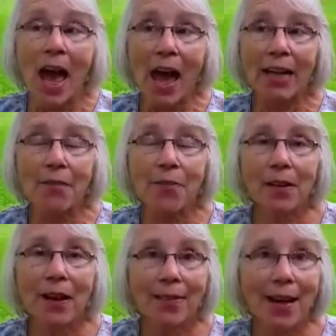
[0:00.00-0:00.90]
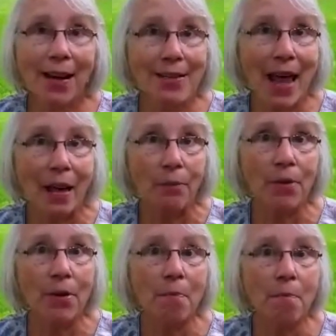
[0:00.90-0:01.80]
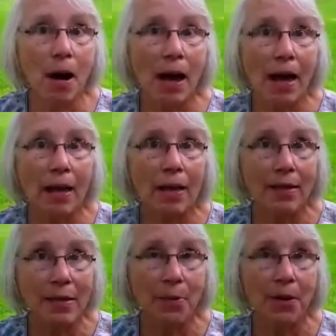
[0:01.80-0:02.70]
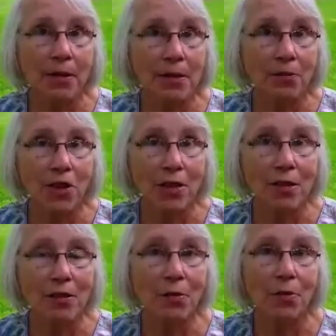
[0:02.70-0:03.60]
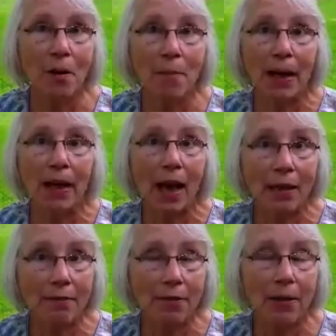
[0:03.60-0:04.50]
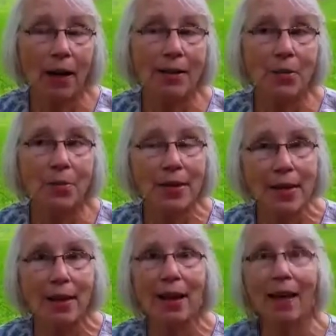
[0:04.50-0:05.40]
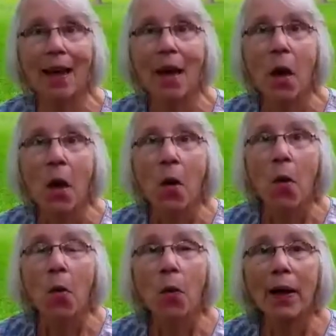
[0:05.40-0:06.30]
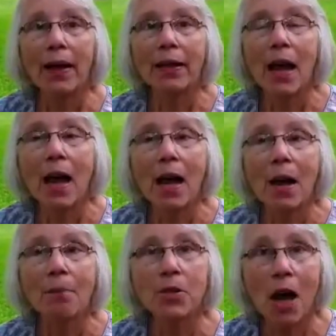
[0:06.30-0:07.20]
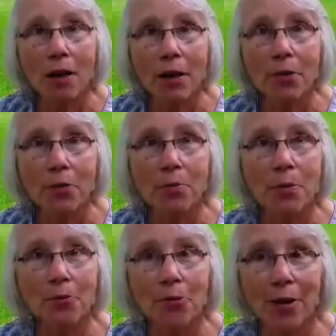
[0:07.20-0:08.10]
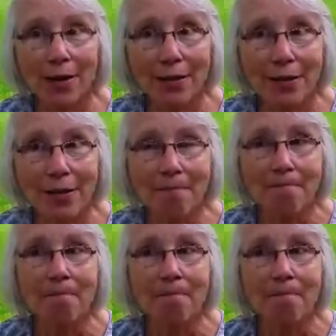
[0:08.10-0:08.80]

And I feel like that has hampered my experience of Jesus throughout my life until recently, when um, talking with a group of friends,